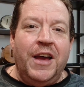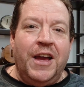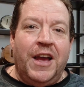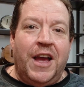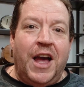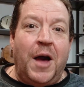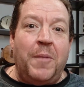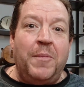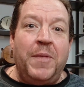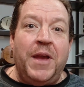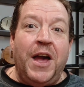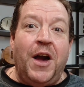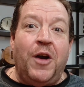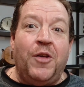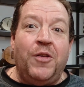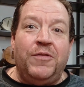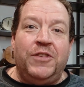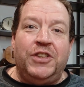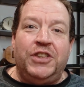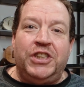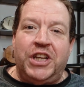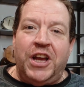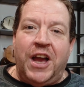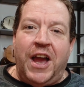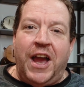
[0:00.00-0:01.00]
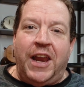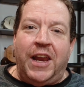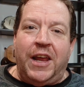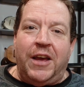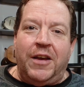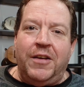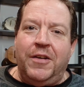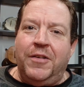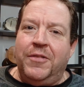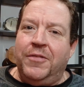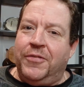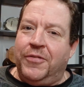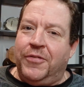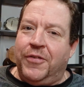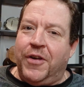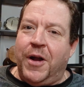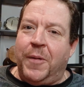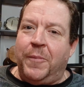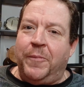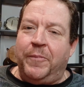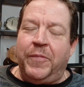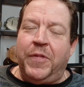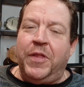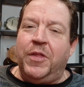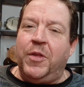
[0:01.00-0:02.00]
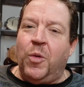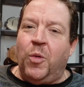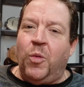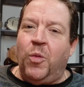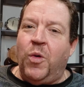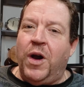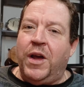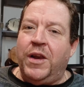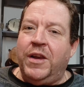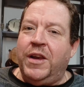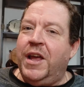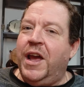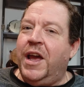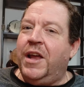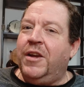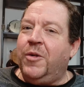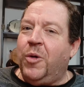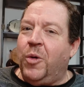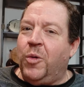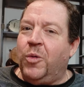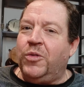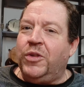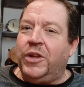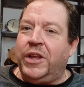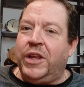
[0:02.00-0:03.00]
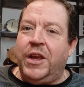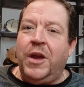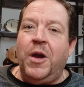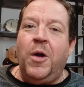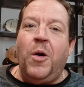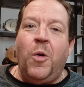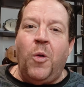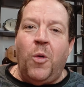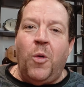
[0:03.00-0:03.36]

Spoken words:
coming out of China from the one and only